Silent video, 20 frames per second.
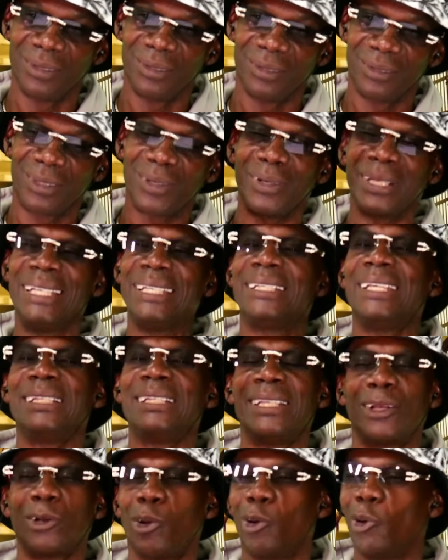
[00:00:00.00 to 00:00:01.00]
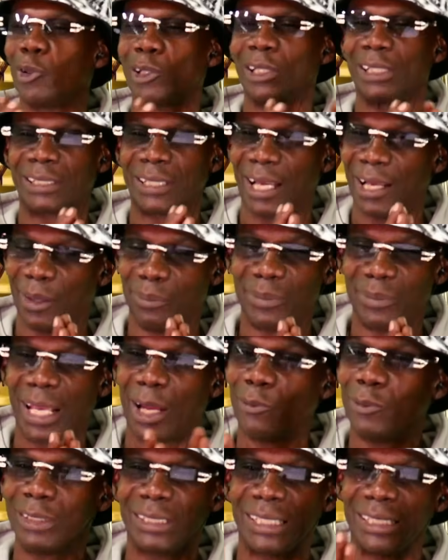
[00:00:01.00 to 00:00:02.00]
So he did that all the time.
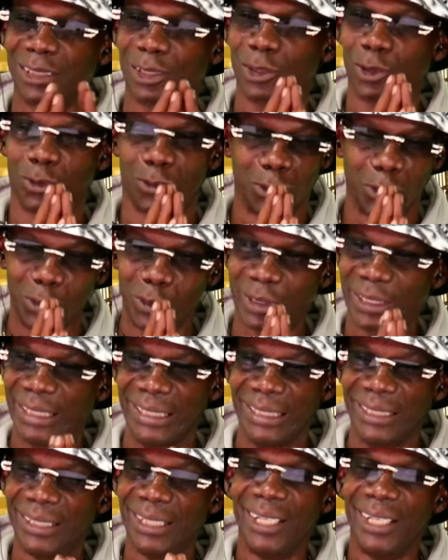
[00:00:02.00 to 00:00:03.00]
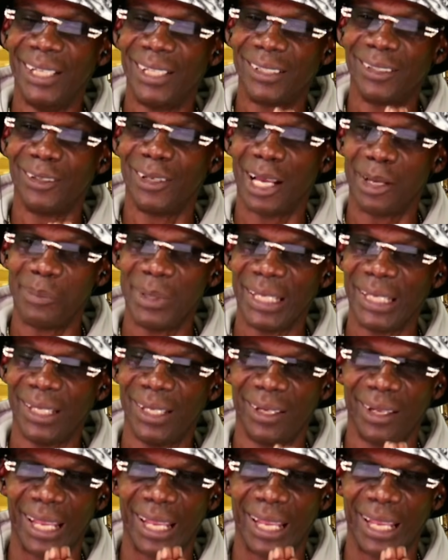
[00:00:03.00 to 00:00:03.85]
That was his little routine. You know what I mean?